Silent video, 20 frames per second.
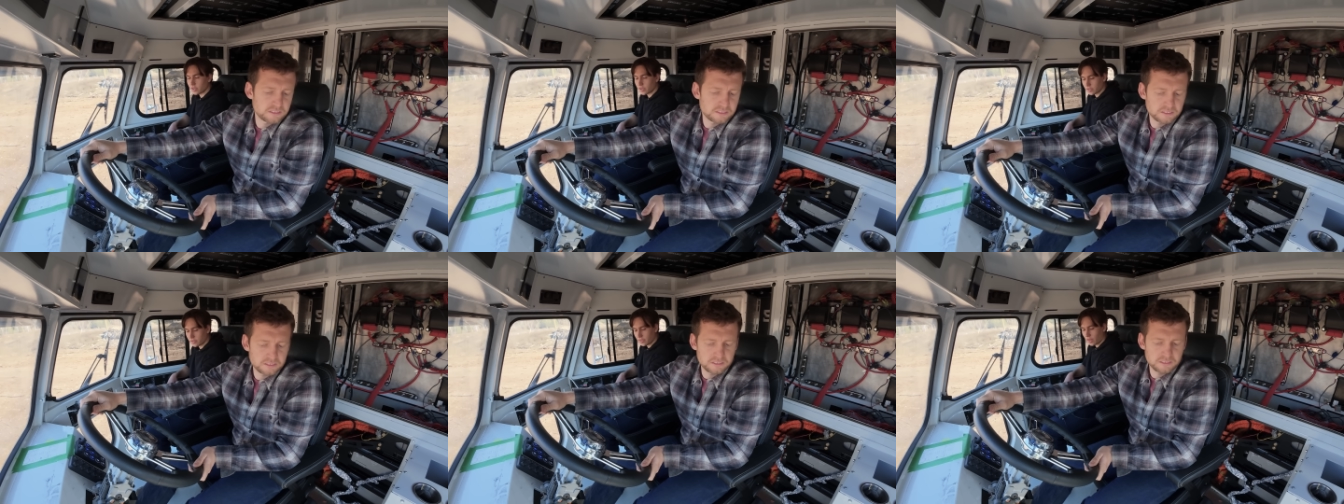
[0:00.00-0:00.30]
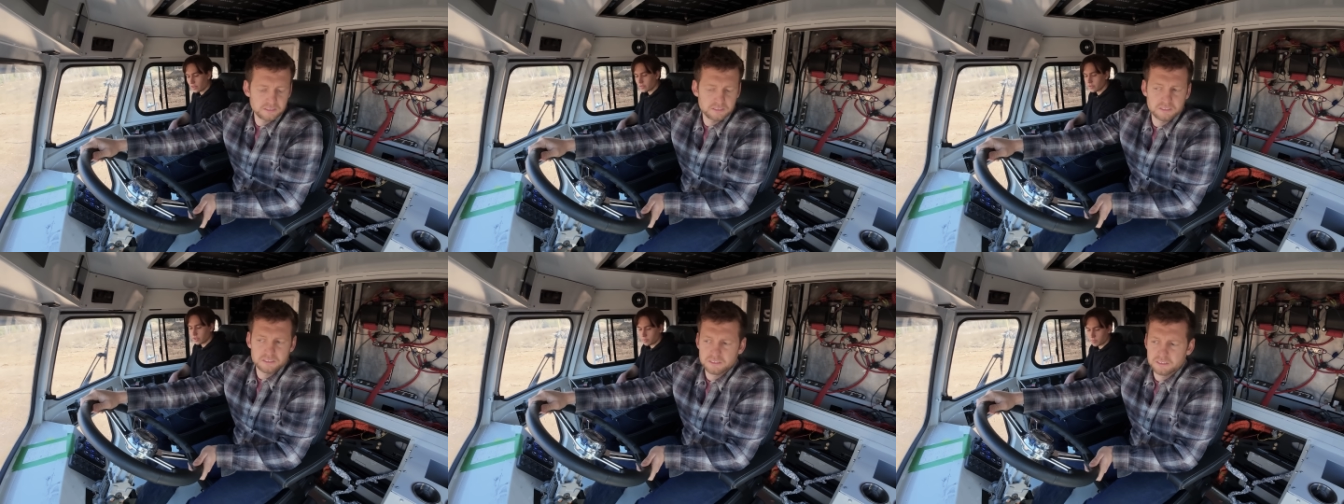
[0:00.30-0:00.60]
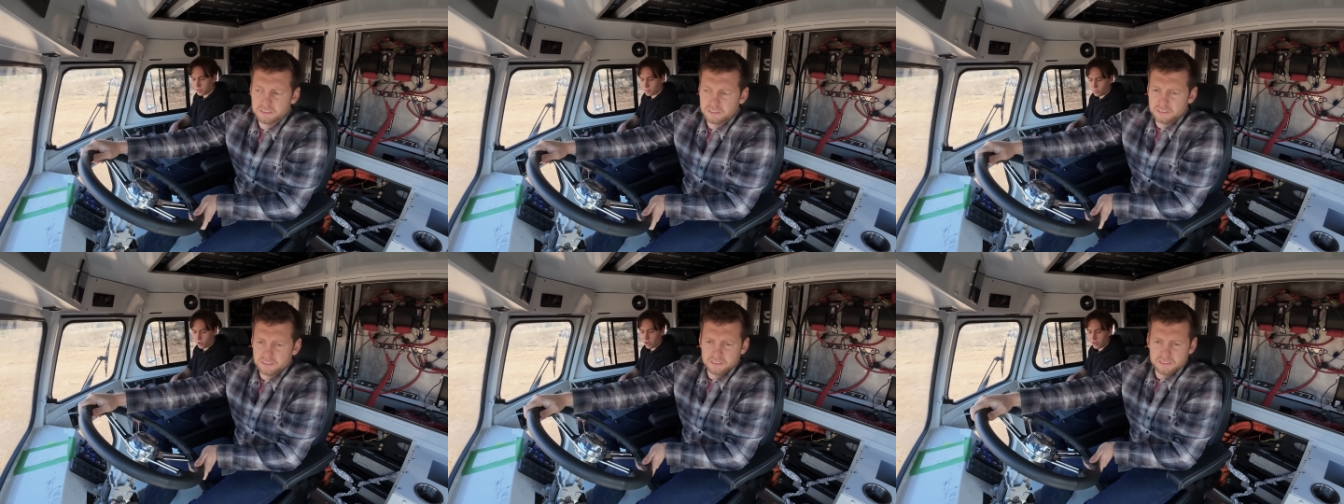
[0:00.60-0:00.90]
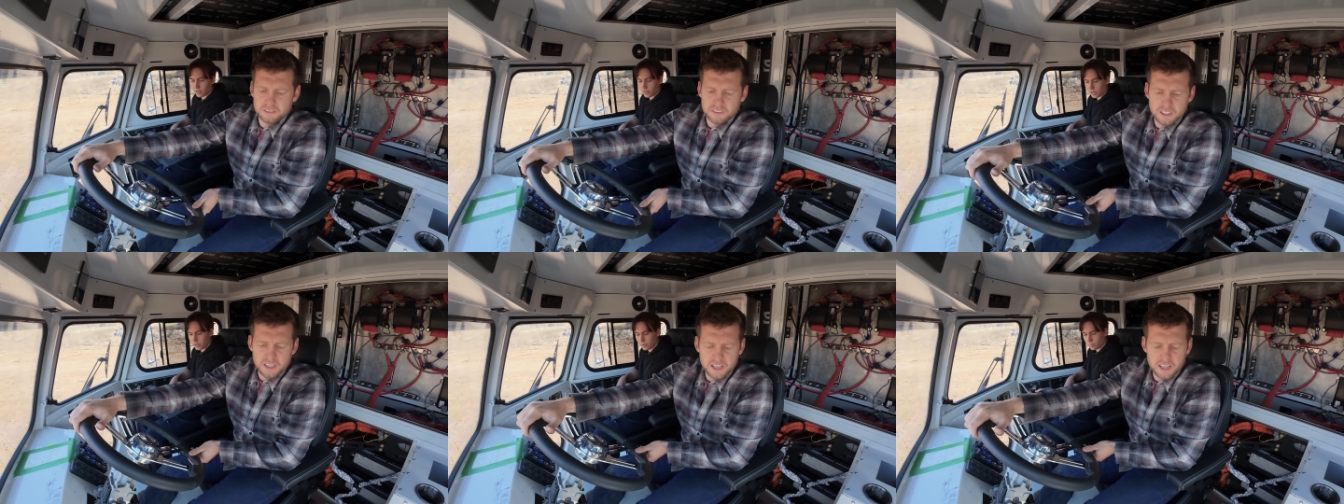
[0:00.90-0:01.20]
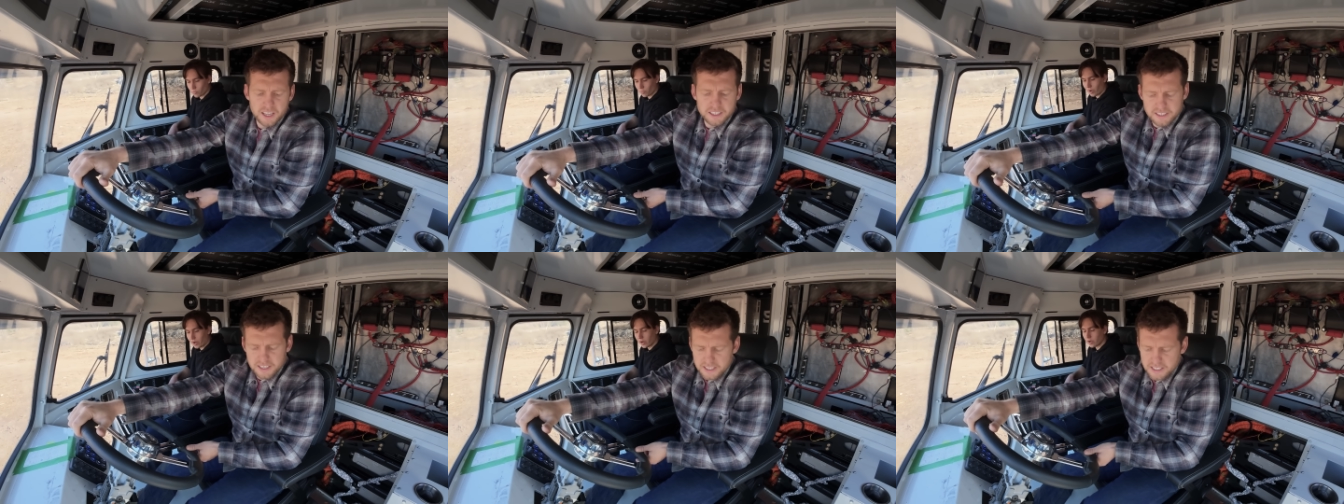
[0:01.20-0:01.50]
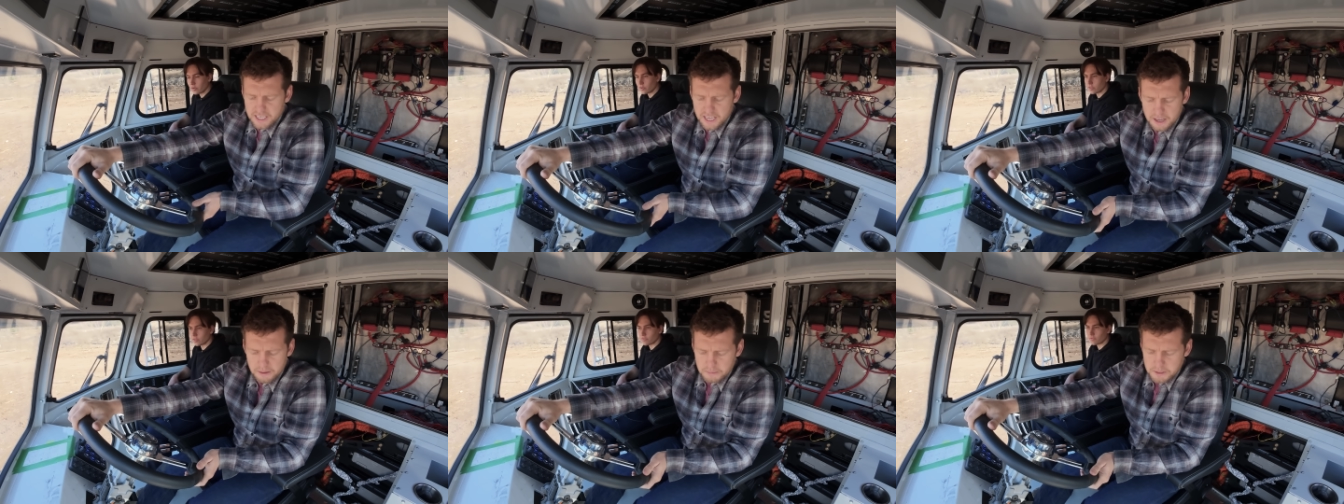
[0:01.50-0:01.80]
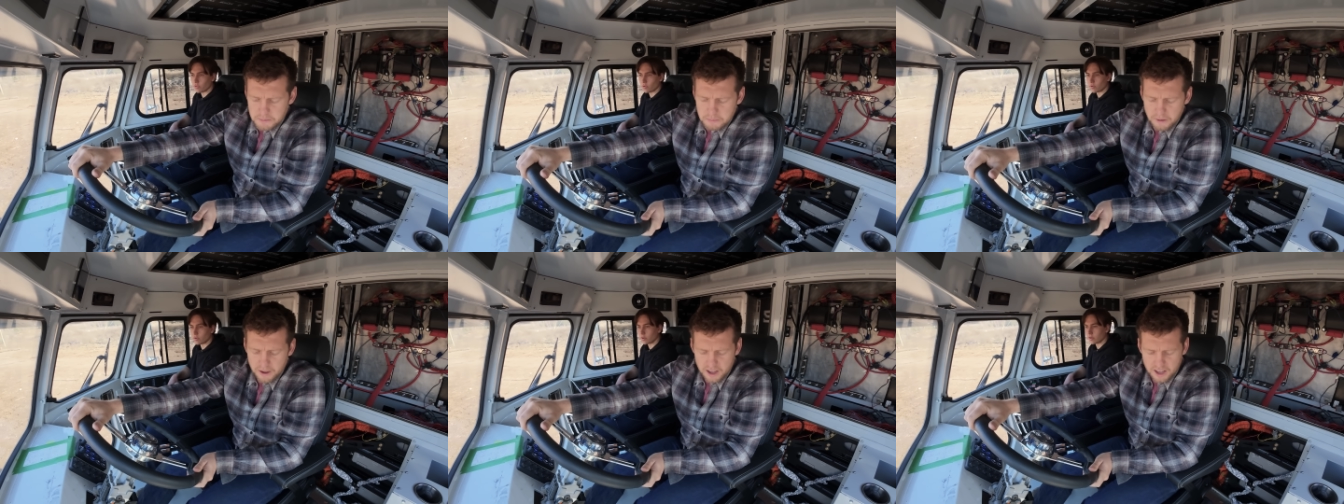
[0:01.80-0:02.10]
like it's that same spot, like it's right the under the
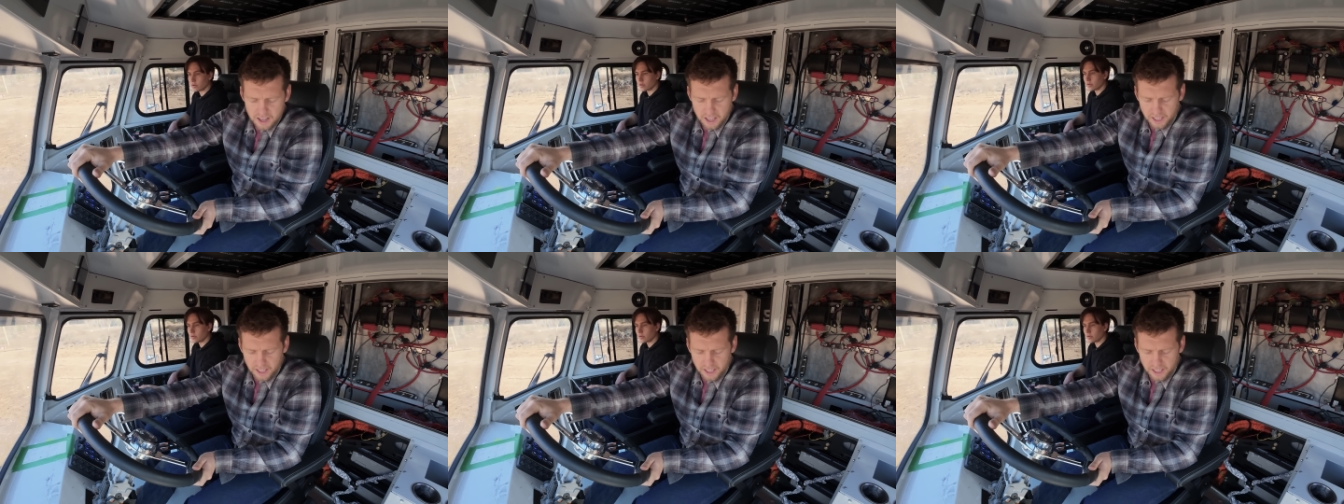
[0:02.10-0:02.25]
floor.